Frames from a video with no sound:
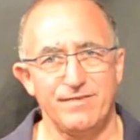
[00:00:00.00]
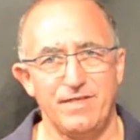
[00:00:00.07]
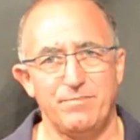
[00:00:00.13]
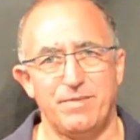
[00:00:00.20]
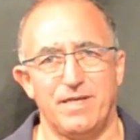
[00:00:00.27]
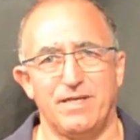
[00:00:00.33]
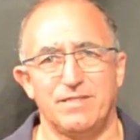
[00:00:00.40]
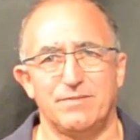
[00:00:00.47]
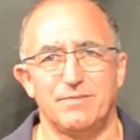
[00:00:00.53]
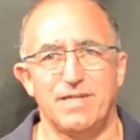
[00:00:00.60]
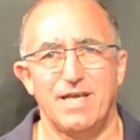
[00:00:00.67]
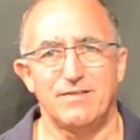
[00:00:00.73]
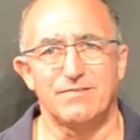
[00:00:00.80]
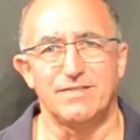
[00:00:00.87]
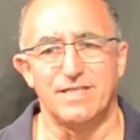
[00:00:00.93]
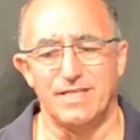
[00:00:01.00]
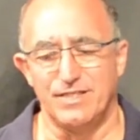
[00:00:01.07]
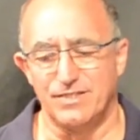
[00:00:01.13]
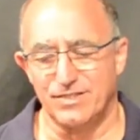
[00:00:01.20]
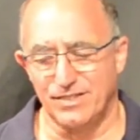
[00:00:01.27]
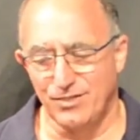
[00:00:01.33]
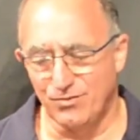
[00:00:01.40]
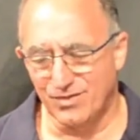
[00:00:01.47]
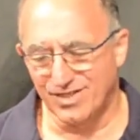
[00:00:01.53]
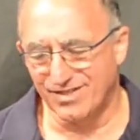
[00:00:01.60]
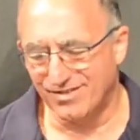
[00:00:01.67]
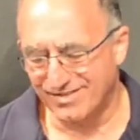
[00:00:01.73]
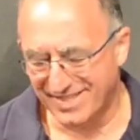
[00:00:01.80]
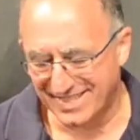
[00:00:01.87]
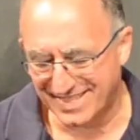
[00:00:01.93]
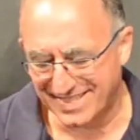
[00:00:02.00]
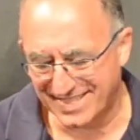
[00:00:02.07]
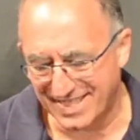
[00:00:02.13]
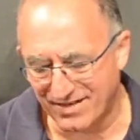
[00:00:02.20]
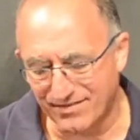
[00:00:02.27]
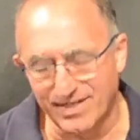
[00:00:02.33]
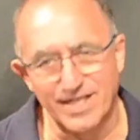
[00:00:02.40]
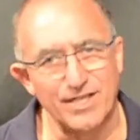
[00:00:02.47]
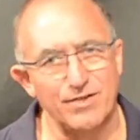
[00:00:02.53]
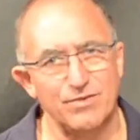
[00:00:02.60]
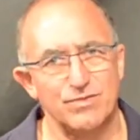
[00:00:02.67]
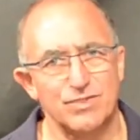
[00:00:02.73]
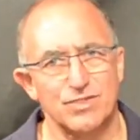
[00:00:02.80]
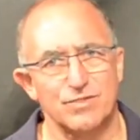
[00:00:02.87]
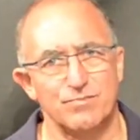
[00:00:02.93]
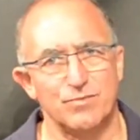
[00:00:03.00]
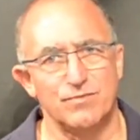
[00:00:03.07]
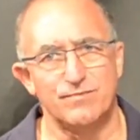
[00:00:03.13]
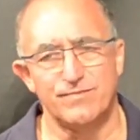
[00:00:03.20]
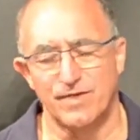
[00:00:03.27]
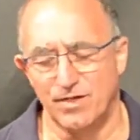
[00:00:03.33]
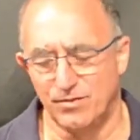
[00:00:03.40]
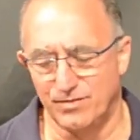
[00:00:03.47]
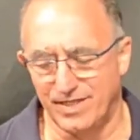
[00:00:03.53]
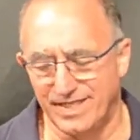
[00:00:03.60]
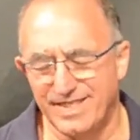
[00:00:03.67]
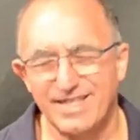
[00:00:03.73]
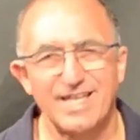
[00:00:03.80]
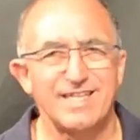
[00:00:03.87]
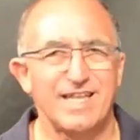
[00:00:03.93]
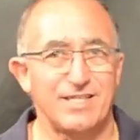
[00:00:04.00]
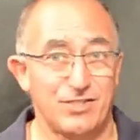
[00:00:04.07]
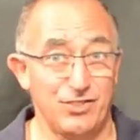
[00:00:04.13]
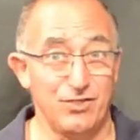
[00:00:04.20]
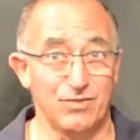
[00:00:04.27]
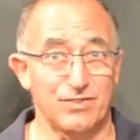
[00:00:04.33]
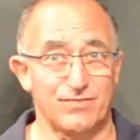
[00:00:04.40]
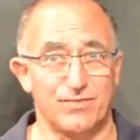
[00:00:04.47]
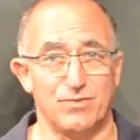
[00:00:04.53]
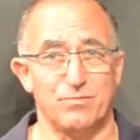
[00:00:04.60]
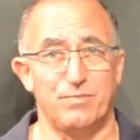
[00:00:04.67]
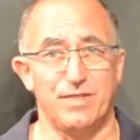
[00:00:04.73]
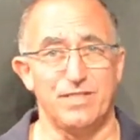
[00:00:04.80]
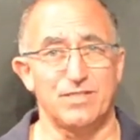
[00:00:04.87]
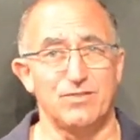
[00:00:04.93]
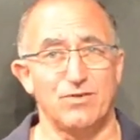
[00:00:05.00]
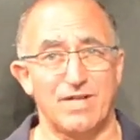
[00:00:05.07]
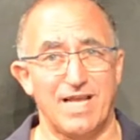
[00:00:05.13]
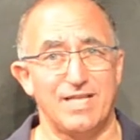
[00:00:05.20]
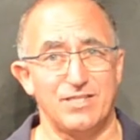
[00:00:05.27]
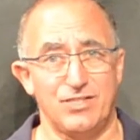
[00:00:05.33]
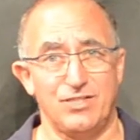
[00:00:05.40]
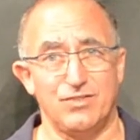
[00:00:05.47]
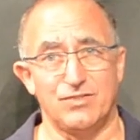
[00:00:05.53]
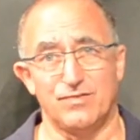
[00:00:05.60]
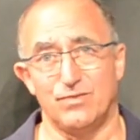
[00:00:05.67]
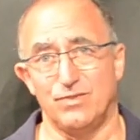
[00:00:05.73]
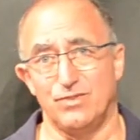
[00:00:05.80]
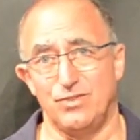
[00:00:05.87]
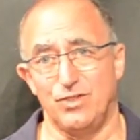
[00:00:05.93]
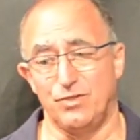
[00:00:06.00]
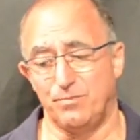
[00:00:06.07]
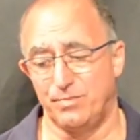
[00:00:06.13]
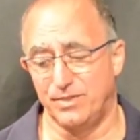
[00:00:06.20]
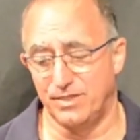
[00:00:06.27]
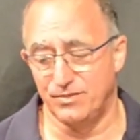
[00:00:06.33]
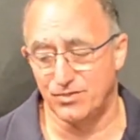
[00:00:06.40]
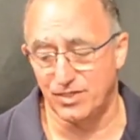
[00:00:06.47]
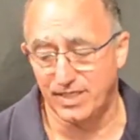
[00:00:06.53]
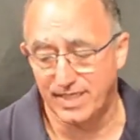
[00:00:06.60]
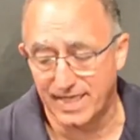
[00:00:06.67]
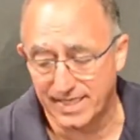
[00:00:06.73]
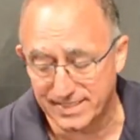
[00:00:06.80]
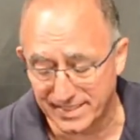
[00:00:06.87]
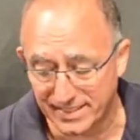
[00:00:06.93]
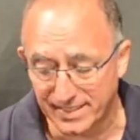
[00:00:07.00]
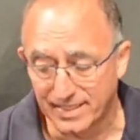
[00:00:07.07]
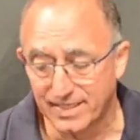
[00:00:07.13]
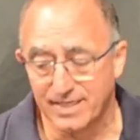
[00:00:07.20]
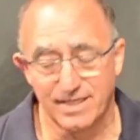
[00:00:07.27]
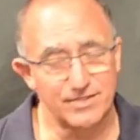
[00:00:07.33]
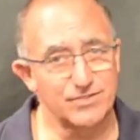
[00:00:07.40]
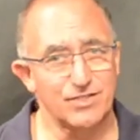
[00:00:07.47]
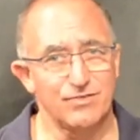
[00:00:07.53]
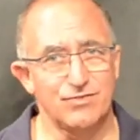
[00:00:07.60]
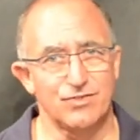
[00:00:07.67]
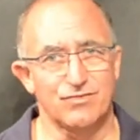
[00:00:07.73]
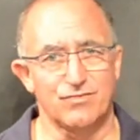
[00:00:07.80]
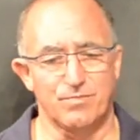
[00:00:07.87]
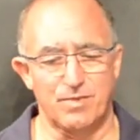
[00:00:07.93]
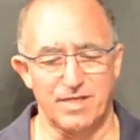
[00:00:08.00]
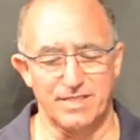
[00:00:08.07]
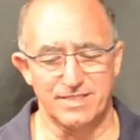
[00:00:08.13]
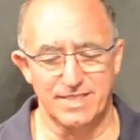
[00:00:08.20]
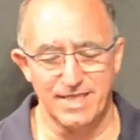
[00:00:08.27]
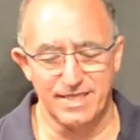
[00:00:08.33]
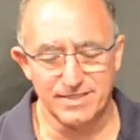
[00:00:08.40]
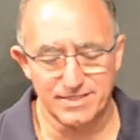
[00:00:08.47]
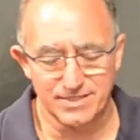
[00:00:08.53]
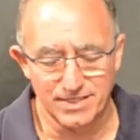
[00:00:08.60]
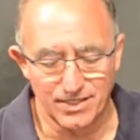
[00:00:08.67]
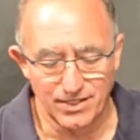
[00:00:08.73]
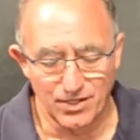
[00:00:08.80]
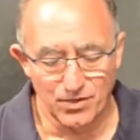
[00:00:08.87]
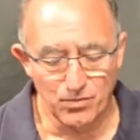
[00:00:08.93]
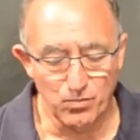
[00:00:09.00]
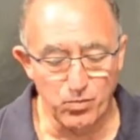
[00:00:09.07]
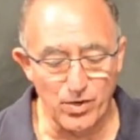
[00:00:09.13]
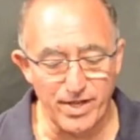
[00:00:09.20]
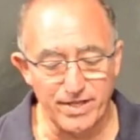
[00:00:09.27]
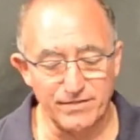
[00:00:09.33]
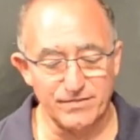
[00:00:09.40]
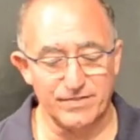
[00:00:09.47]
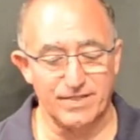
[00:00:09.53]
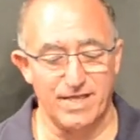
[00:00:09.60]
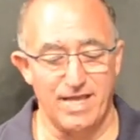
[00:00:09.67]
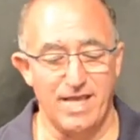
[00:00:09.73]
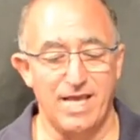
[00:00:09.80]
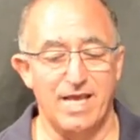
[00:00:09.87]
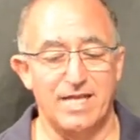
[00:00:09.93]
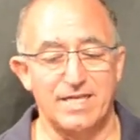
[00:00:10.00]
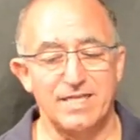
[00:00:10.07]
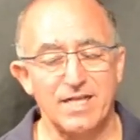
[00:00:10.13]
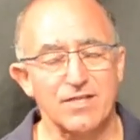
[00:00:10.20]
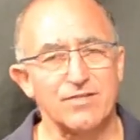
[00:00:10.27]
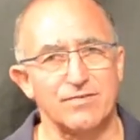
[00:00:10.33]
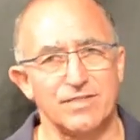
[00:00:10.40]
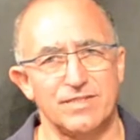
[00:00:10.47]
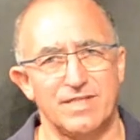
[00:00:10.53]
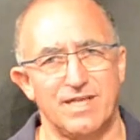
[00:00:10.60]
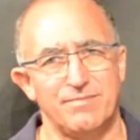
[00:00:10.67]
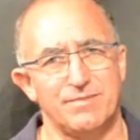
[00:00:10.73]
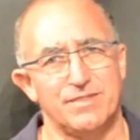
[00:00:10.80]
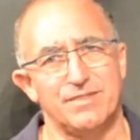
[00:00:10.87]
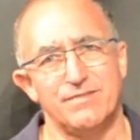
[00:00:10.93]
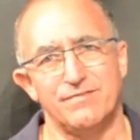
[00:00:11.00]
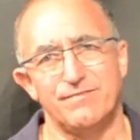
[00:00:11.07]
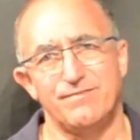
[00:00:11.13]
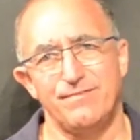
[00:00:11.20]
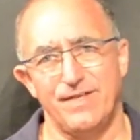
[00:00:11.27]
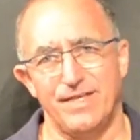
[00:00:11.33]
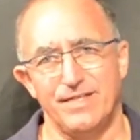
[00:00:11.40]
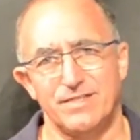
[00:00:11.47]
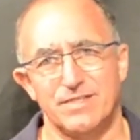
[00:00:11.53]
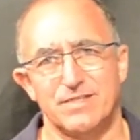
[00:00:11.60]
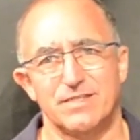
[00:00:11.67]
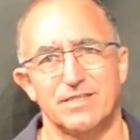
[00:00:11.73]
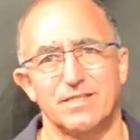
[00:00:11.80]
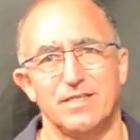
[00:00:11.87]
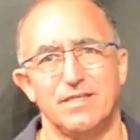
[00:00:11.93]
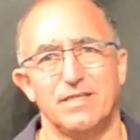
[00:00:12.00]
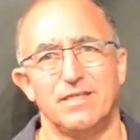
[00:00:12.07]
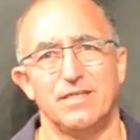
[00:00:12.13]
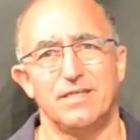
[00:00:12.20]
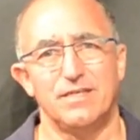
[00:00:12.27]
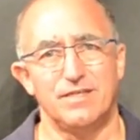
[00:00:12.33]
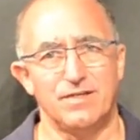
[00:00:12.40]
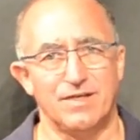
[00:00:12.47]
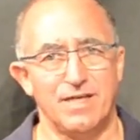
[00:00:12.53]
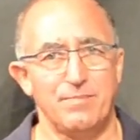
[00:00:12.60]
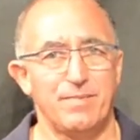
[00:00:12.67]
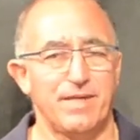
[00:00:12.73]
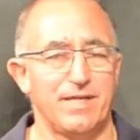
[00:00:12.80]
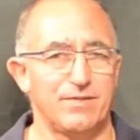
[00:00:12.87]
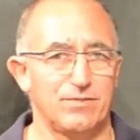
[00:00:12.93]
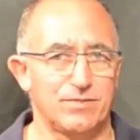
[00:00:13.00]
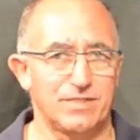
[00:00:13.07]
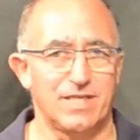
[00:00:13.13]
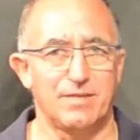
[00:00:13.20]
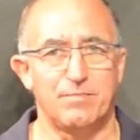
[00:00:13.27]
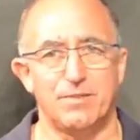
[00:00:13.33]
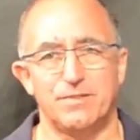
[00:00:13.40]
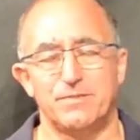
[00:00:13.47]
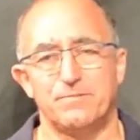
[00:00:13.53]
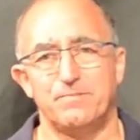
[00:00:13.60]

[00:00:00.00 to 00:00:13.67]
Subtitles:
feedback to an athlete, you can't necessarily use a small phone. It's useful, but it's not as useful as you can potentially get it. And so just replace this with another adapter that fits an iPad or tablet.